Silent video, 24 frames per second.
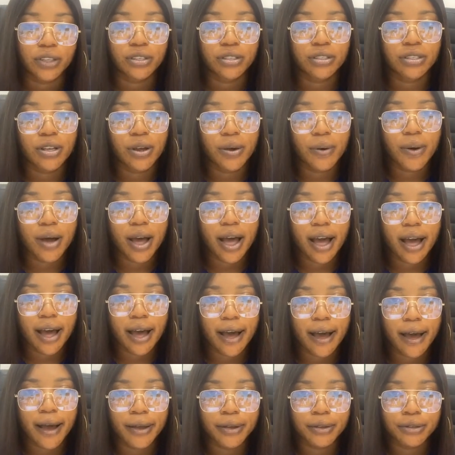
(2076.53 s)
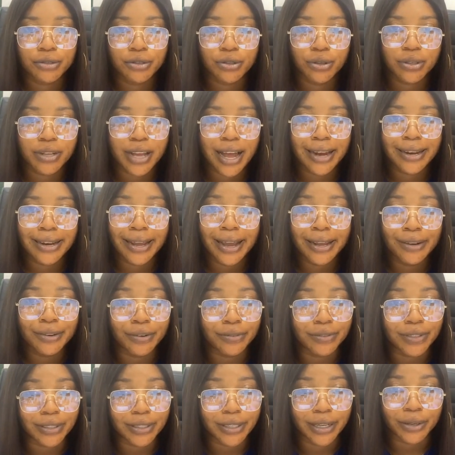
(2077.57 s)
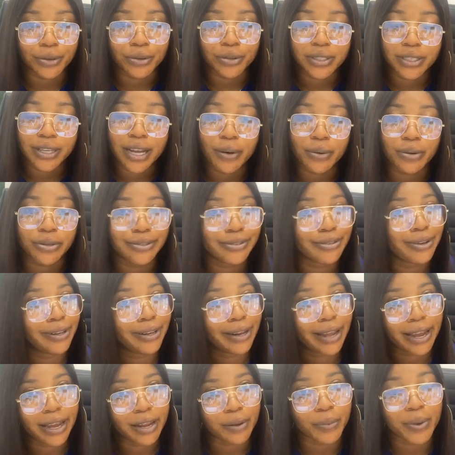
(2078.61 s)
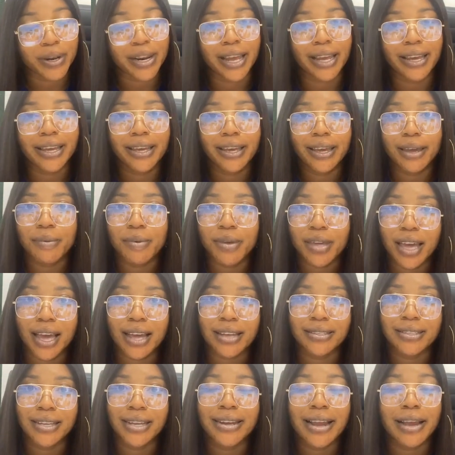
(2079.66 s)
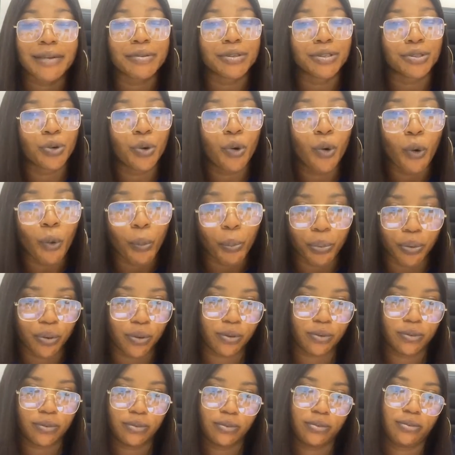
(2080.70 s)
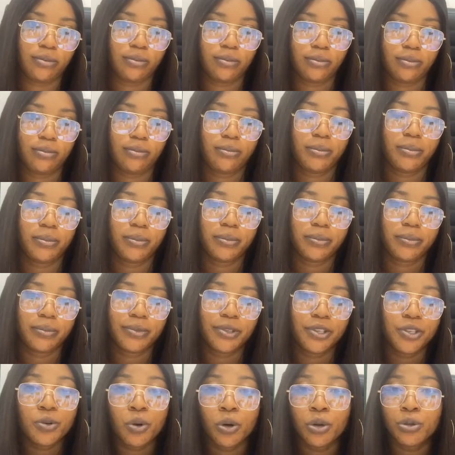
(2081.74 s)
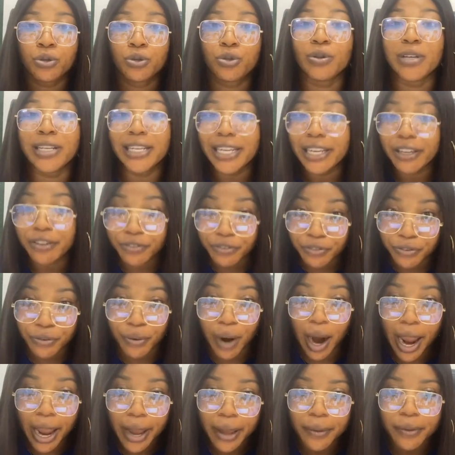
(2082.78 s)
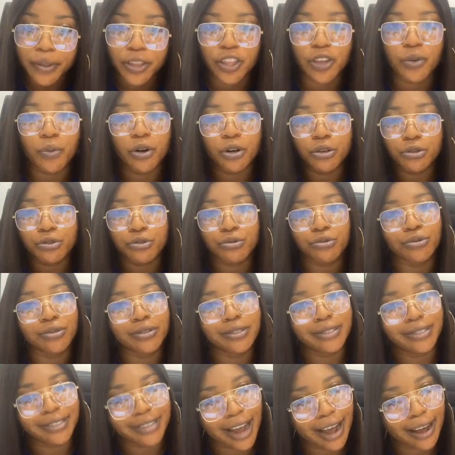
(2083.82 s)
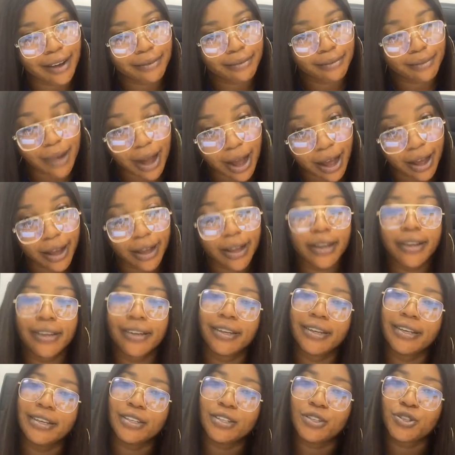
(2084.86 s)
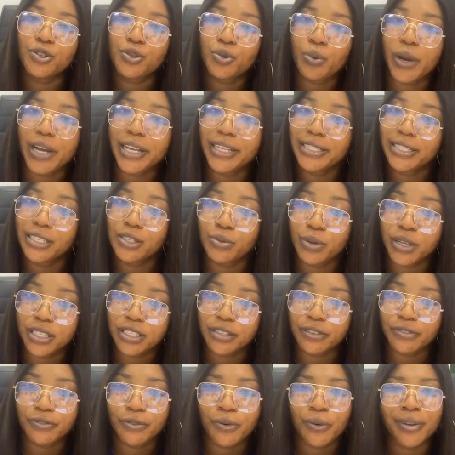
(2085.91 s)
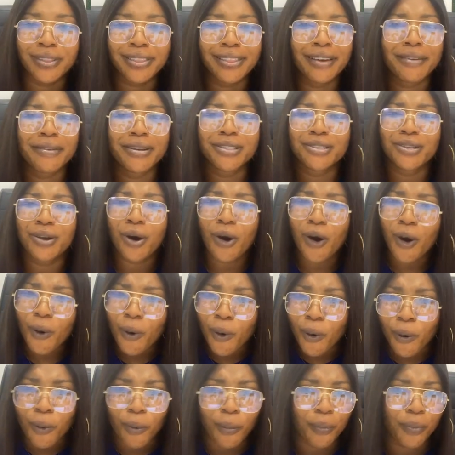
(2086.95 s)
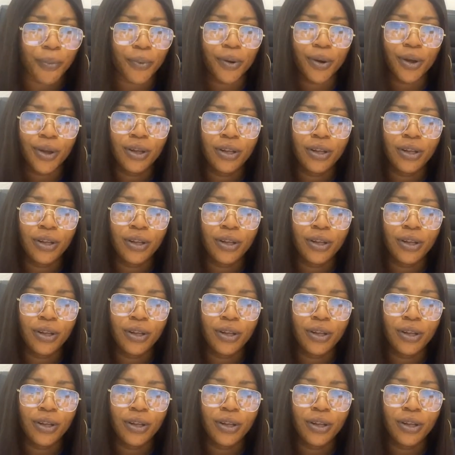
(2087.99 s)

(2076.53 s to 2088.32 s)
So at the end of the day, you see, I was not lying when I came here and said there is hope. You want to leave, right? You want to jackpot in 2024. There is hope.